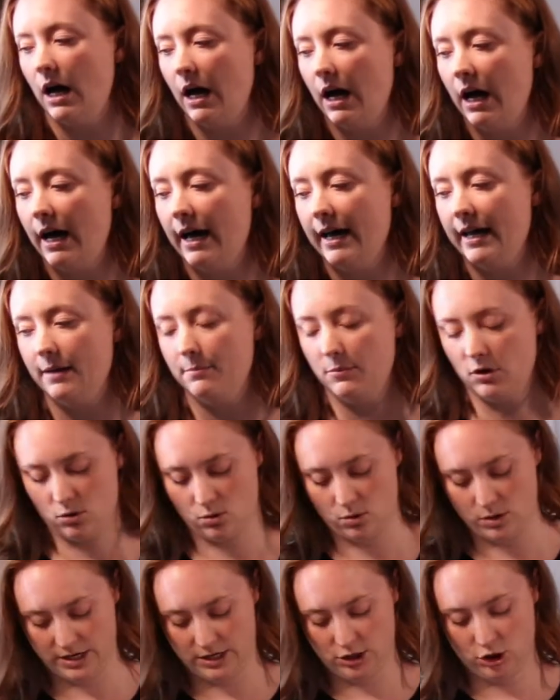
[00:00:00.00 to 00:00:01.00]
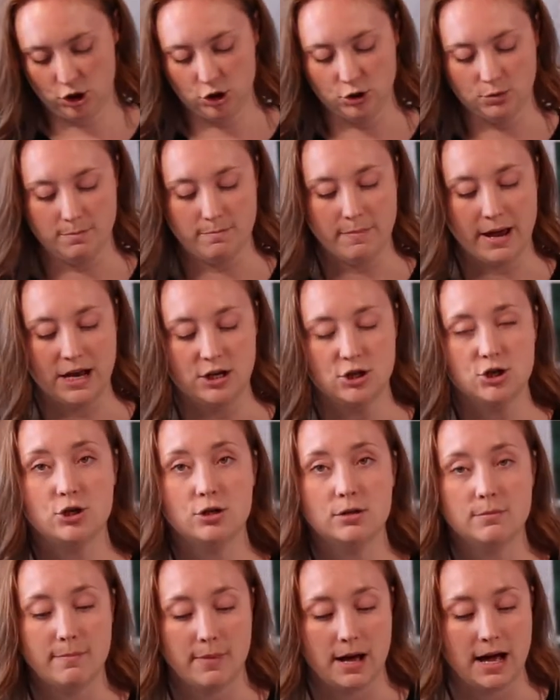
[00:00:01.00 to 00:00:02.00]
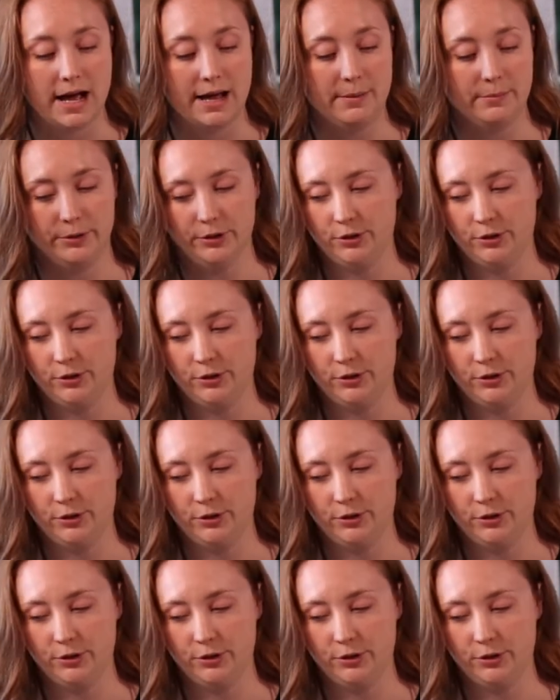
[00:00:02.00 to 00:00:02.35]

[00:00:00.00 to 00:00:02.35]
I'm going to measure my